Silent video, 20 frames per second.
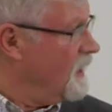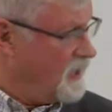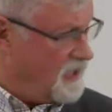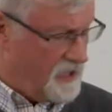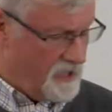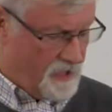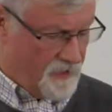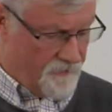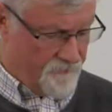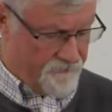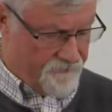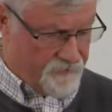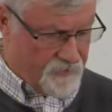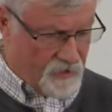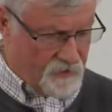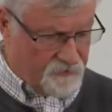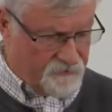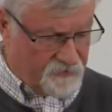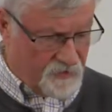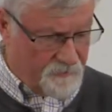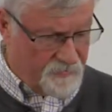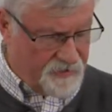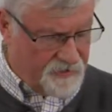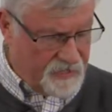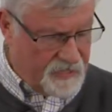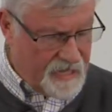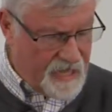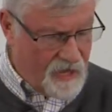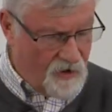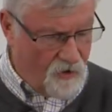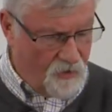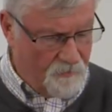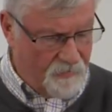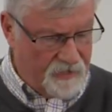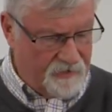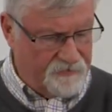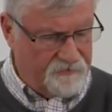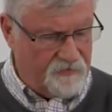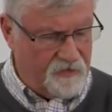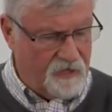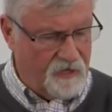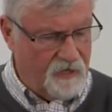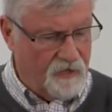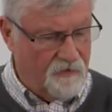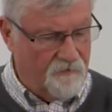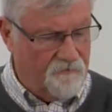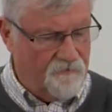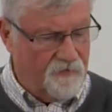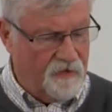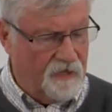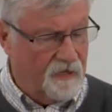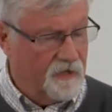Some of the elements of